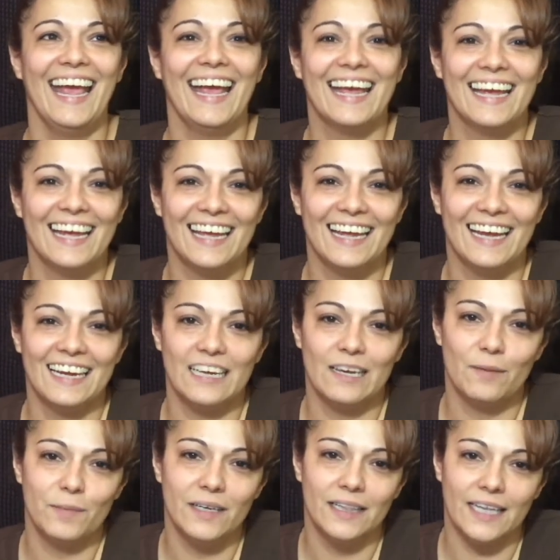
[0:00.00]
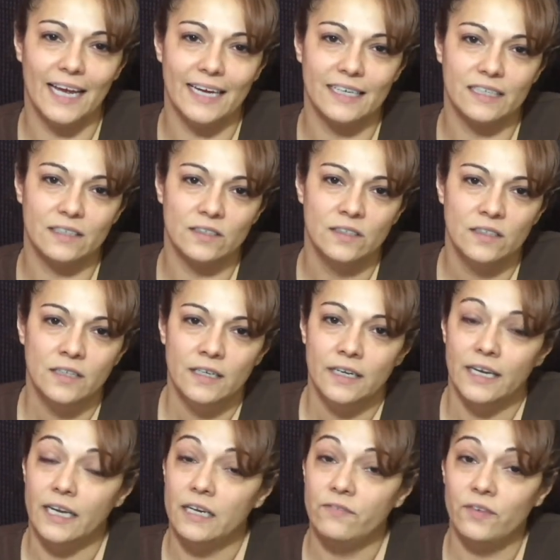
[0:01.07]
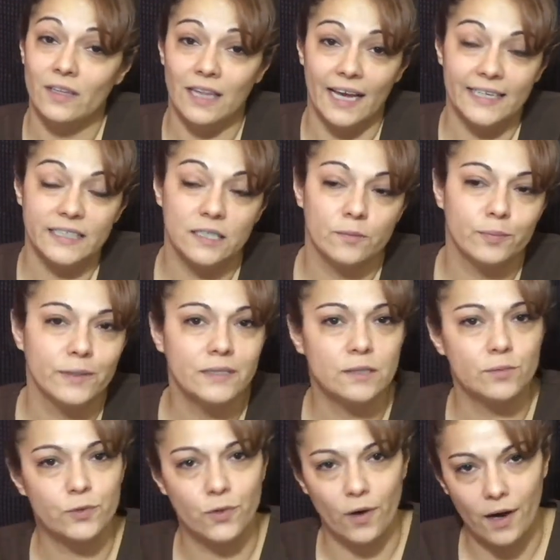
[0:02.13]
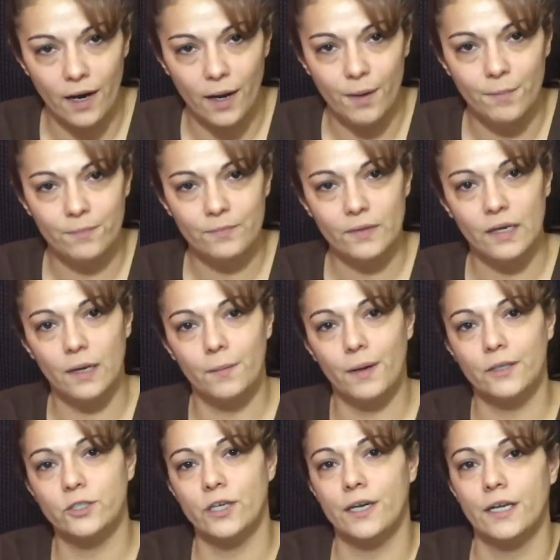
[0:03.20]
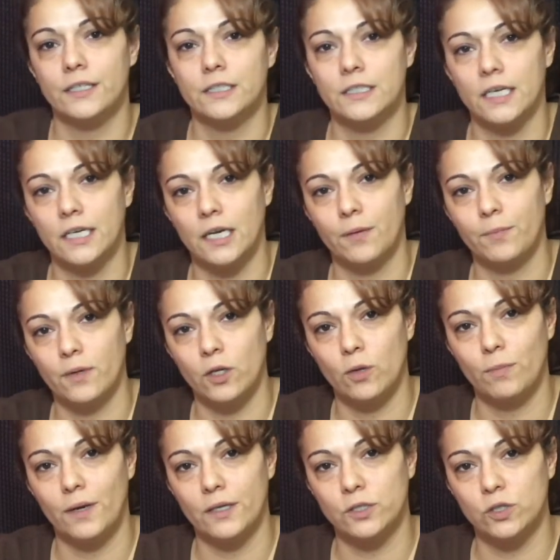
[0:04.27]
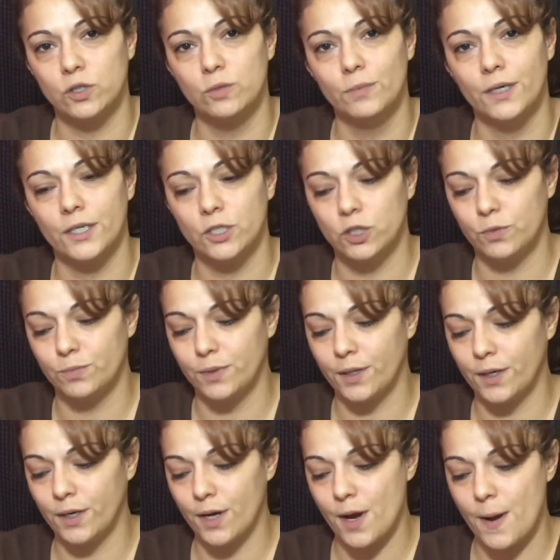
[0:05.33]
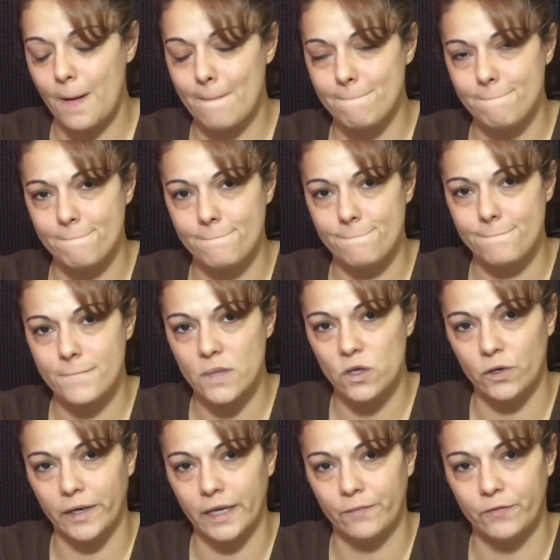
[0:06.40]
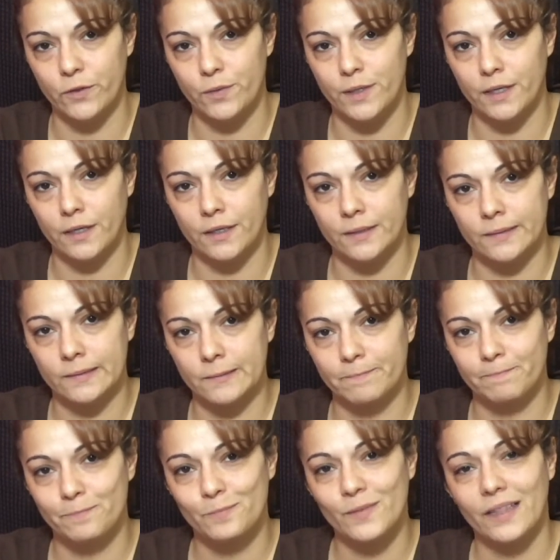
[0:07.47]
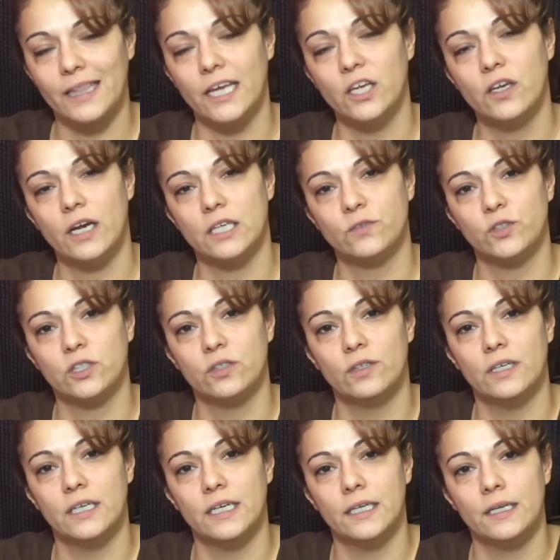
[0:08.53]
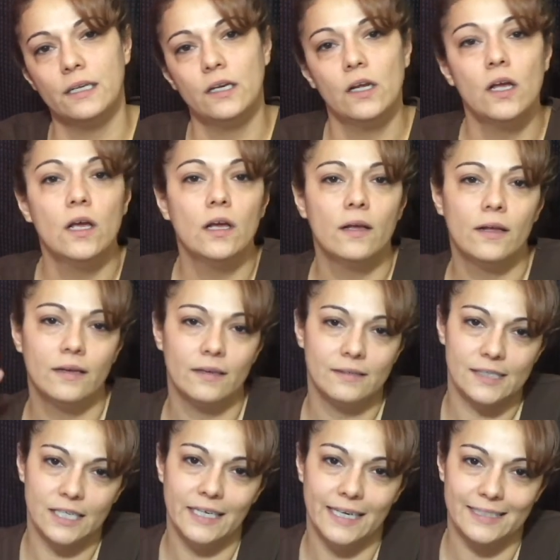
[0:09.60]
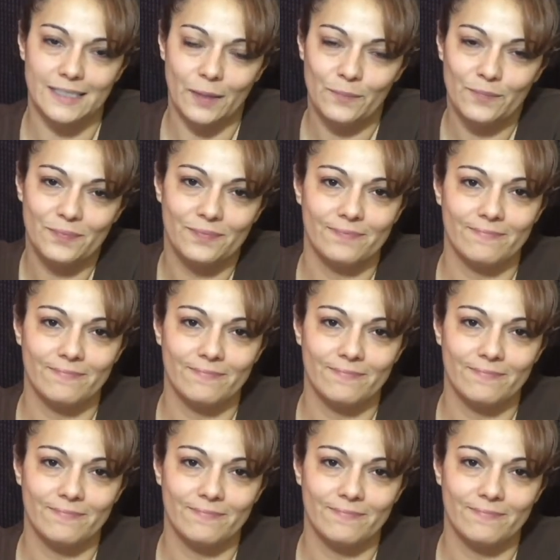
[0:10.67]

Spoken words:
And give me a like. And if you liked it, please subscribe. I mean, I try not to take up your little box too much, but you'll get a few dings. Thank you guys for tuning in. See you next time.